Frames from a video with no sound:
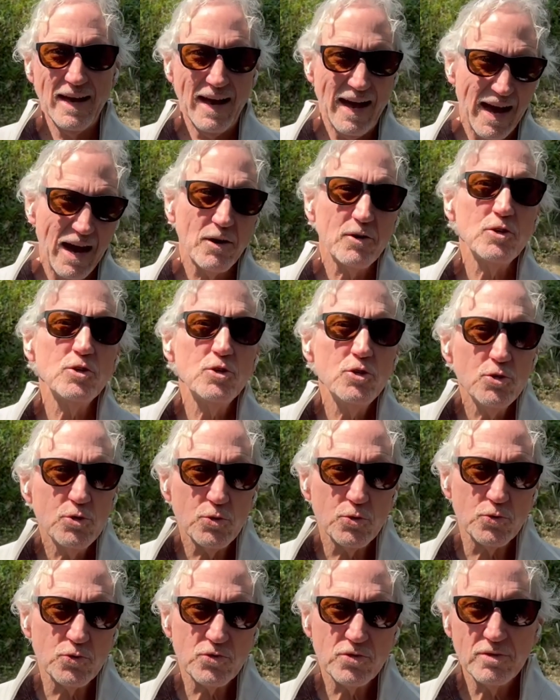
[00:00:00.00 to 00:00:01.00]
how to
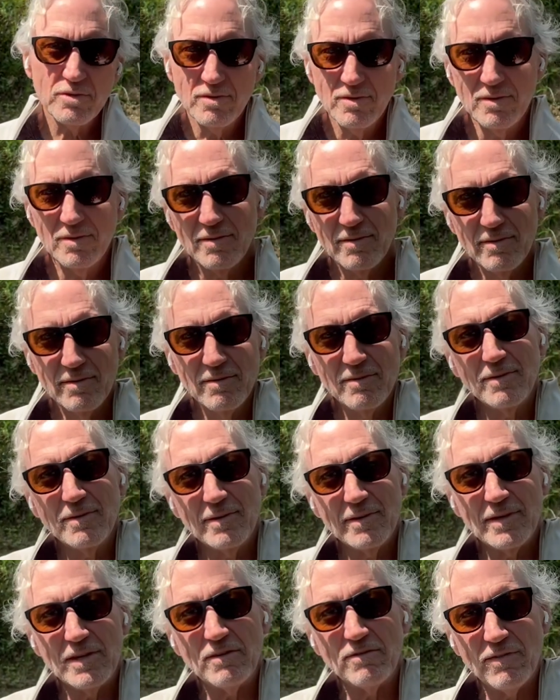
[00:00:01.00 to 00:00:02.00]
use
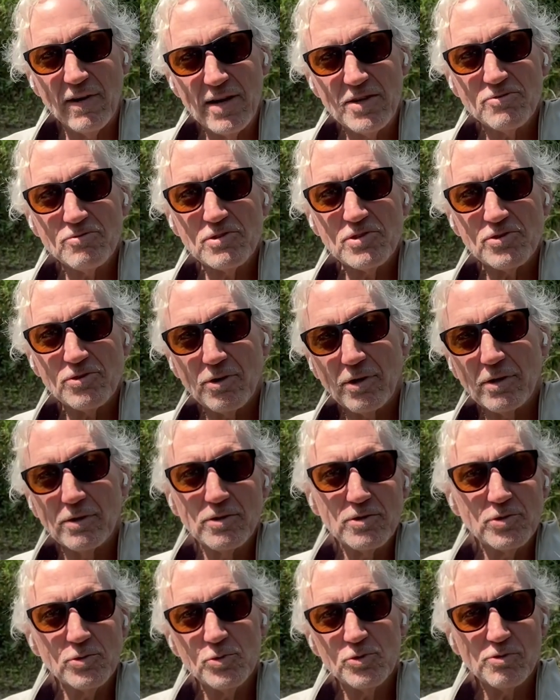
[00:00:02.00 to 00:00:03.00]
Advisory Circular
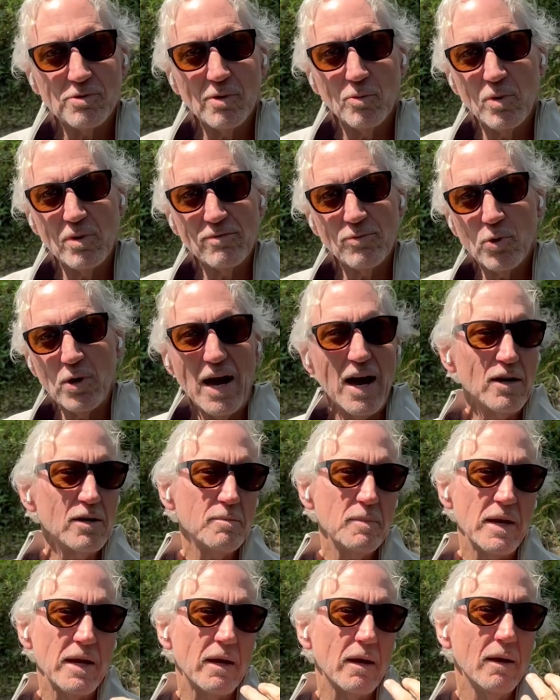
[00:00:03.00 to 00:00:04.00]
2014, how to
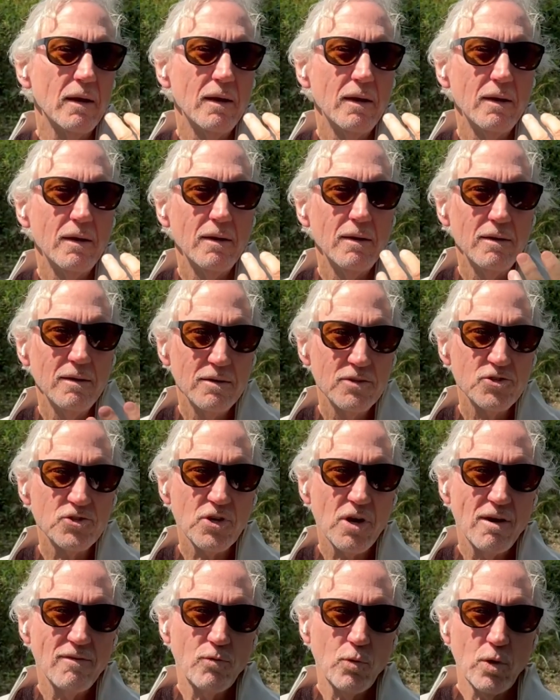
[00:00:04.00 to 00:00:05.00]
make
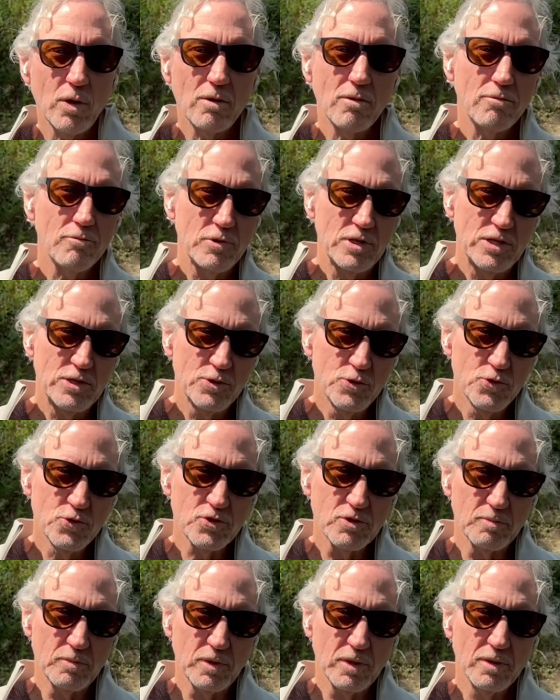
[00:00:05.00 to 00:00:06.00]
software
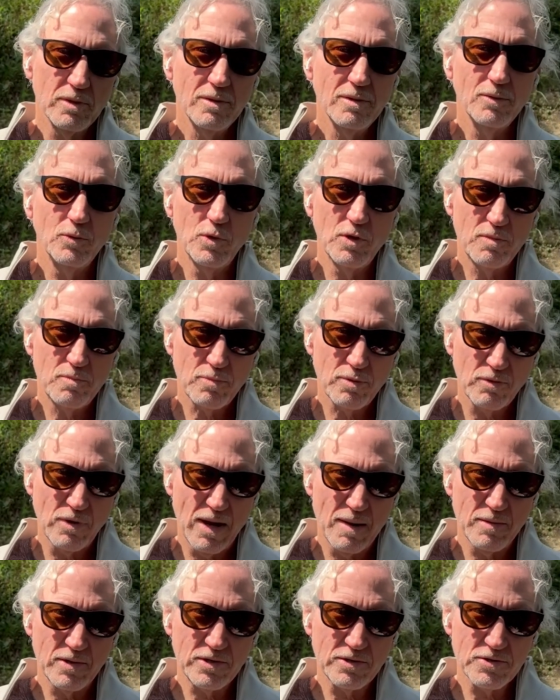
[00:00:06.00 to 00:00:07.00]
reusable with
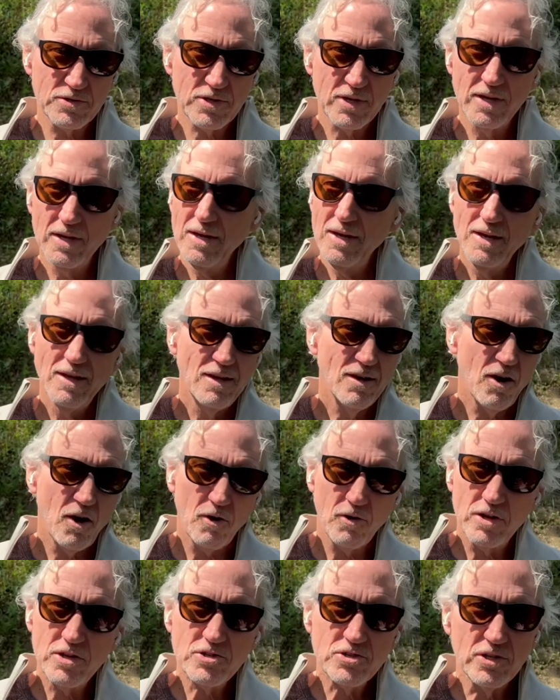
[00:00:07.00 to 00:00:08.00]
parameters.
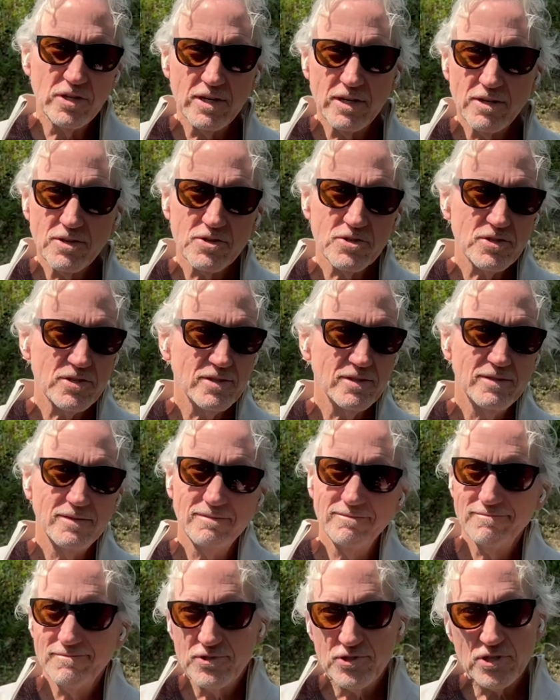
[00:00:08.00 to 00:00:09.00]
Our engineers,
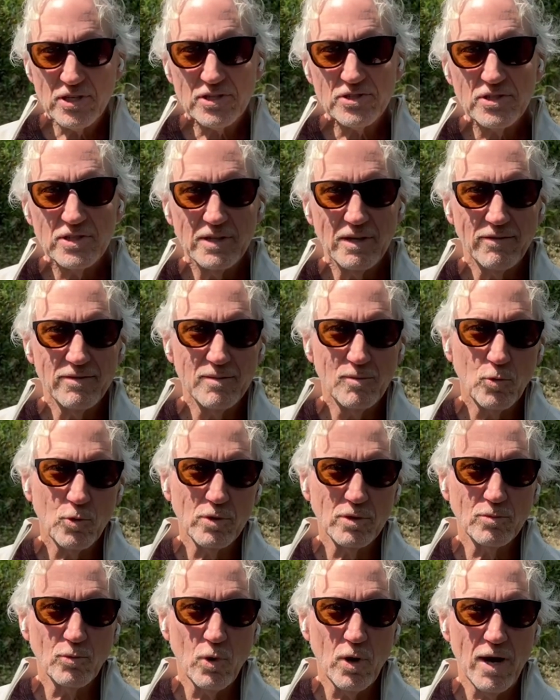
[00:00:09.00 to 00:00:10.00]
60 of them
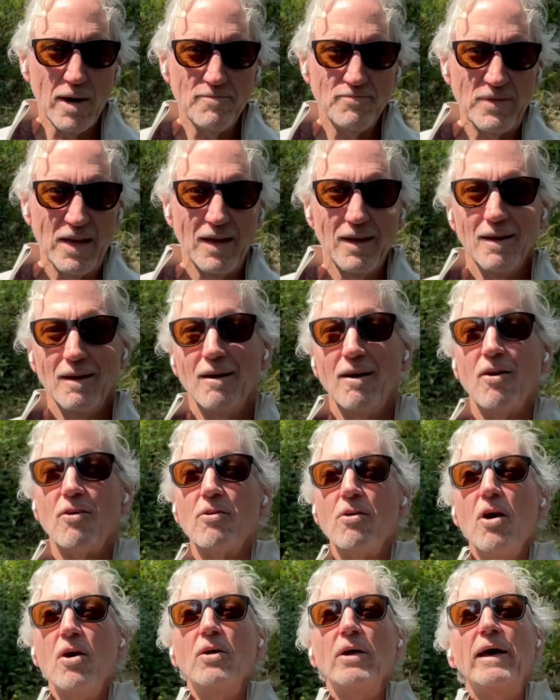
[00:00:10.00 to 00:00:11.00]
worldwide,
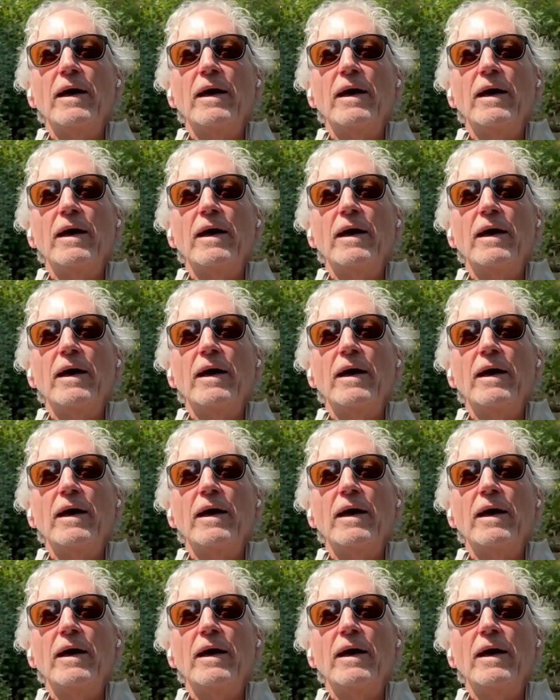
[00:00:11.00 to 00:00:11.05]
are all